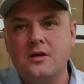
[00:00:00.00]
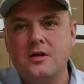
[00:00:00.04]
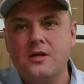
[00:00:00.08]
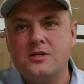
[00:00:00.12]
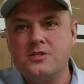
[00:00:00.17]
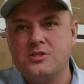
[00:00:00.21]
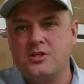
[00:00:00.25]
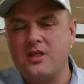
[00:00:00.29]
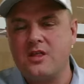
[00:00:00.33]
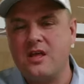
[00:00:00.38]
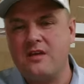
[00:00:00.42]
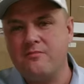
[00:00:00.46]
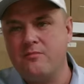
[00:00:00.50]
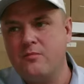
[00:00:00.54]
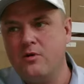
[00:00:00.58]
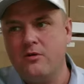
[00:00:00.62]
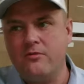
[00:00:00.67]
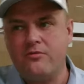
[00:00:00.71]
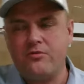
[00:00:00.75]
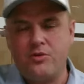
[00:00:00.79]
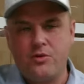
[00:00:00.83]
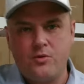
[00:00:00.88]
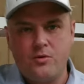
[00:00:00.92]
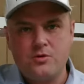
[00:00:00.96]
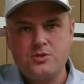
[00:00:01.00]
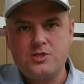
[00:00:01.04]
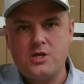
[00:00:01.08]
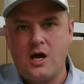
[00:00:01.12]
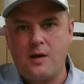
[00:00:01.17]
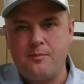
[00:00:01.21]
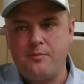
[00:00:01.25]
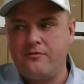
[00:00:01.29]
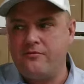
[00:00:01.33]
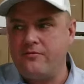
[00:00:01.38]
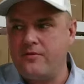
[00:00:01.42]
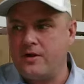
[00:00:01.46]
So they've moved through
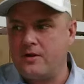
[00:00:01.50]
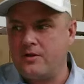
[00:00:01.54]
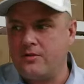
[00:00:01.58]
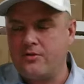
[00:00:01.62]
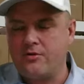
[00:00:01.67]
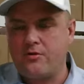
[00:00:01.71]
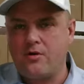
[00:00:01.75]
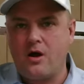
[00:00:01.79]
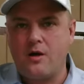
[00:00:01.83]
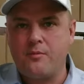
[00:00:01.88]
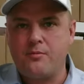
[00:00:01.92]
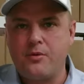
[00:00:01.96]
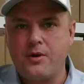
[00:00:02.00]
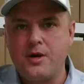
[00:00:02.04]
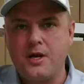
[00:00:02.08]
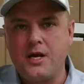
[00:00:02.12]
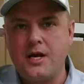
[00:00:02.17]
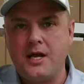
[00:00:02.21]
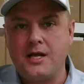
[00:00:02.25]
top of funnel, they're operating